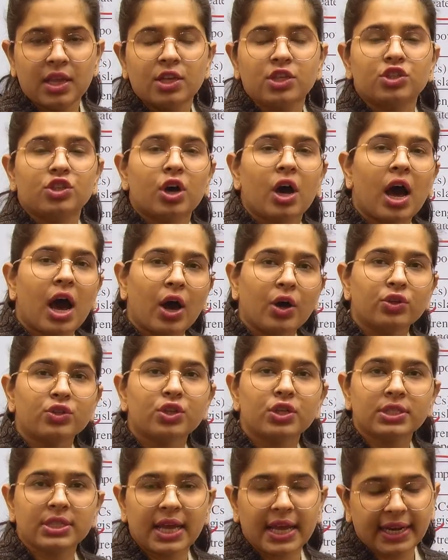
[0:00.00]
So how
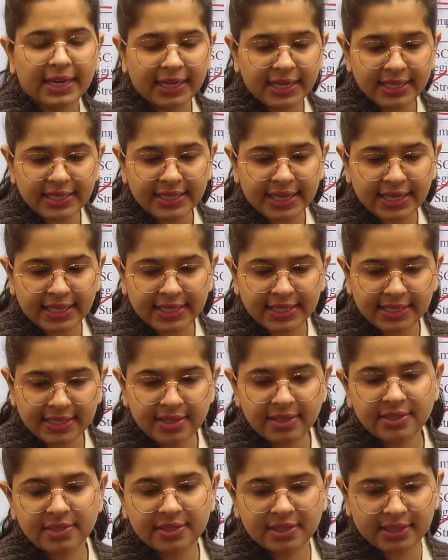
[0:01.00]
society checks
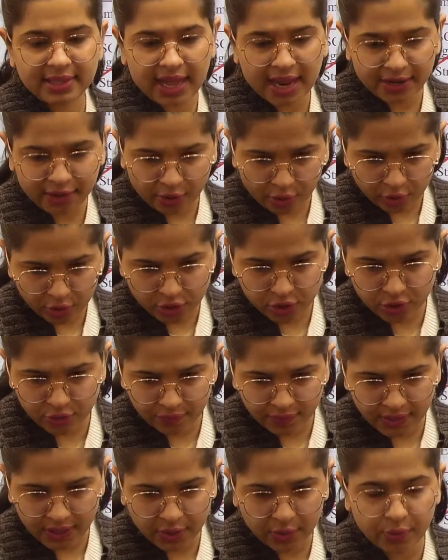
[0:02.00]
this, that also
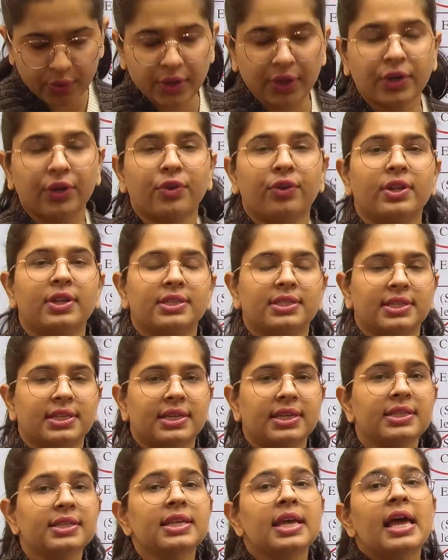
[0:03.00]
we are going to
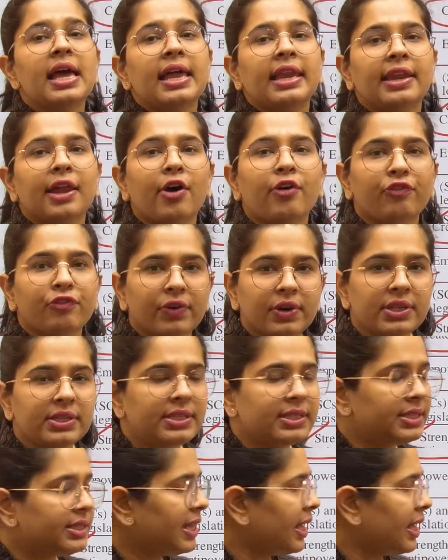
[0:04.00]
discuss. Now first